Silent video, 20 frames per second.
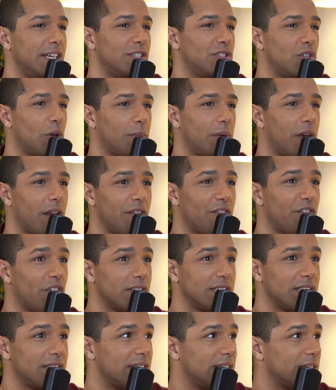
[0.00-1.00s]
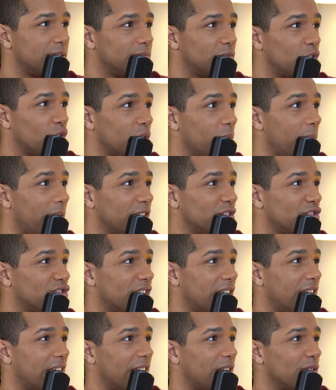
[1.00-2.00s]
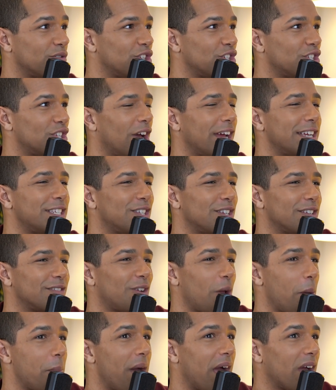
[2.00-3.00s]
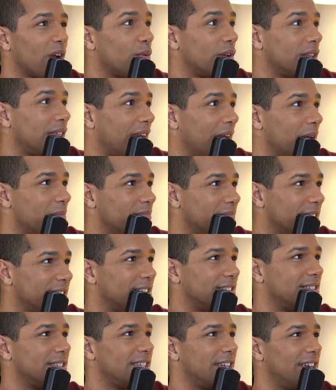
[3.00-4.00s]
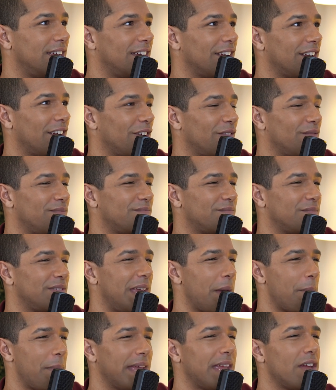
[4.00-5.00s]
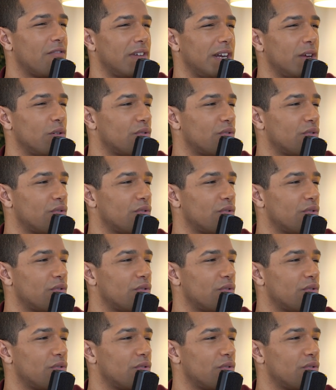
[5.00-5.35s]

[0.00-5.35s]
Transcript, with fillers: Tom kind of fronted this documentary, and it was just nice to go back with him and yeah. kind of yeah make it really